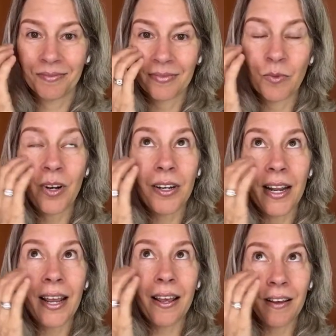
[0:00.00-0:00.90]
What
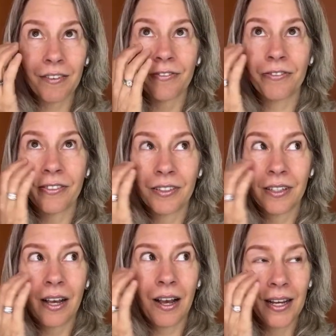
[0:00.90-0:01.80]
if
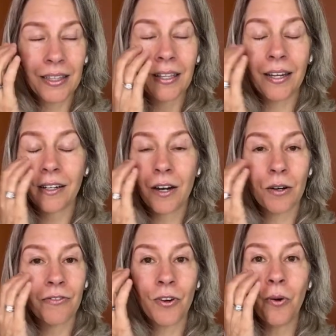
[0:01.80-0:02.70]
I let go
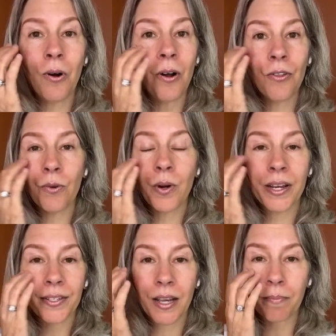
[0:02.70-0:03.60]
of all the
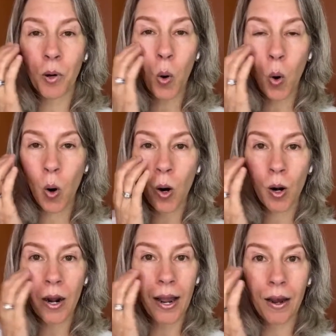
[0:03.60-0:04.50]
ways I
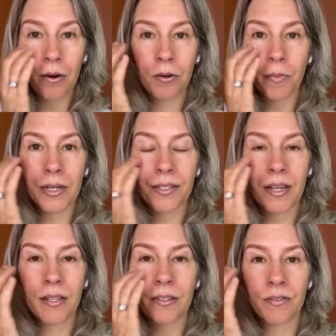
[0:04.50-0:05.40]
pour out my
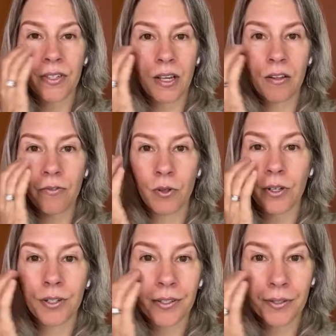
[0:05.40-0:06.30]
sense of self-worth